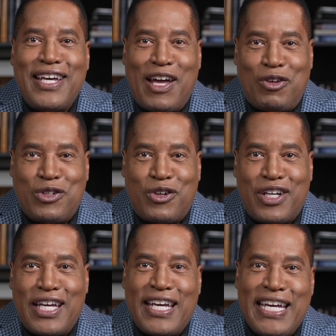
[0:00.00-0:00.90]
ELDER.
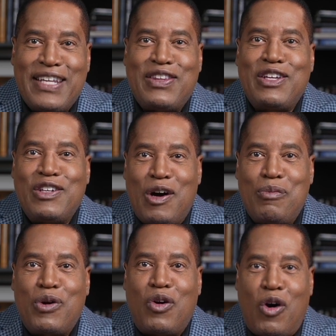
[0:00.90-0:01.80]
Hit the
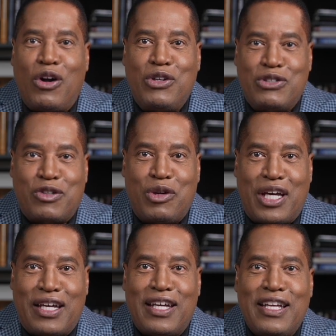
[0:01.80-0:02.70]
number on your
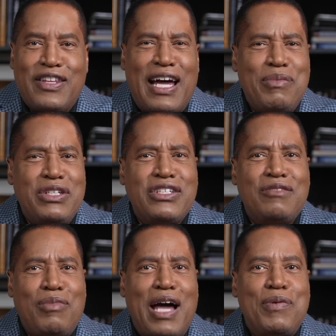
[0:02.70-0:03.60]
screen. Did I
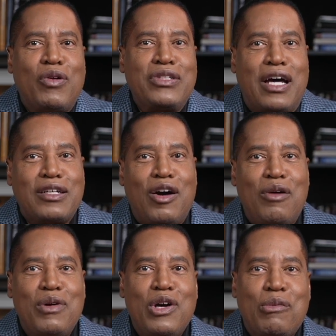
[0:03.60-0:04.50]
mention
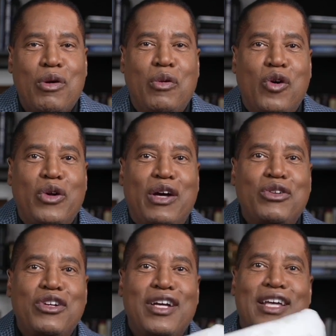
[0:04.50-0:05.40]
MyPillow.com, promo code
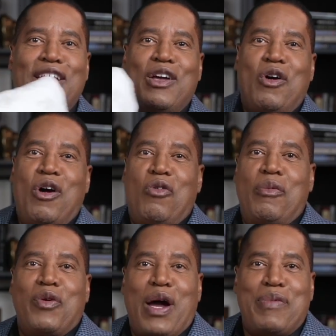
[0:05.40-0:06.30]
ELDER? We'll be right